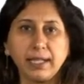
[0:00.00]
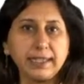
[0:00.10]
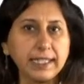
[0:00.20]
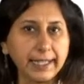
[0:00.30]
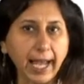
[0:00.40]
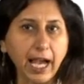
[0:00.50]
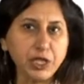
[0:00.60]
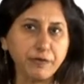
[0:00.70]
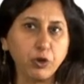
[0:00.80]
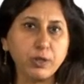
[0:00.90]
The
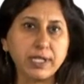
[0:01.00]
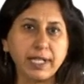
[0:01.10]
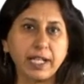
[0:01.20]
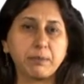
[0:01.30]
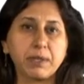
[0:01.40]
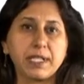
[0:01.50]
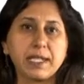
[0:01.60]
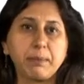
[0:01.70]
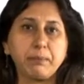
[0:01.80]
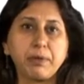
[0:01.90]
cash flow statement's